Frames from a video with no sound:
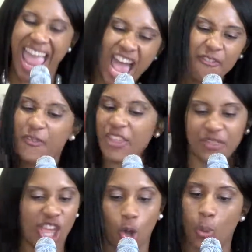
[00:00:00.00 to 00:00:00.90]

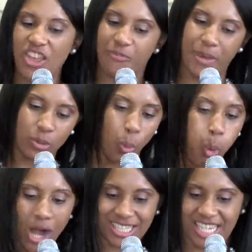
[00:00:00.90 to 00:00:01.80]
Everything we've been
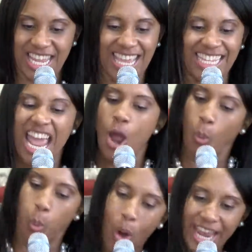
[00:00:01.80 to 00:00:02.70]
wanting and
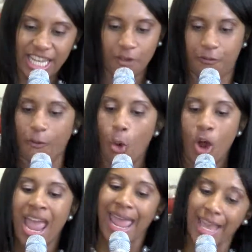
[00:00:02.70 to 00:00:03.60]
waiting
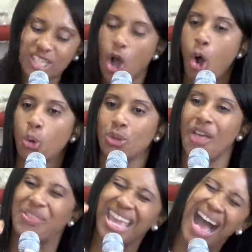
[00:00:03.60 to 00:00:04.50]
for is
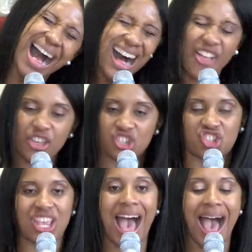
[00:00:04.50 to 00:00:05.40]
on the other
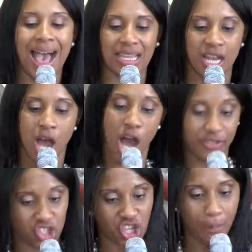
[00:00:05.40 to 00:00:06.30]
side of
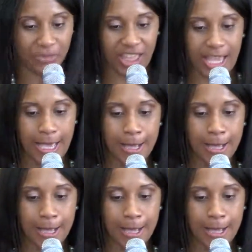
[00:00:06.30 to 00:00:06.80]
something.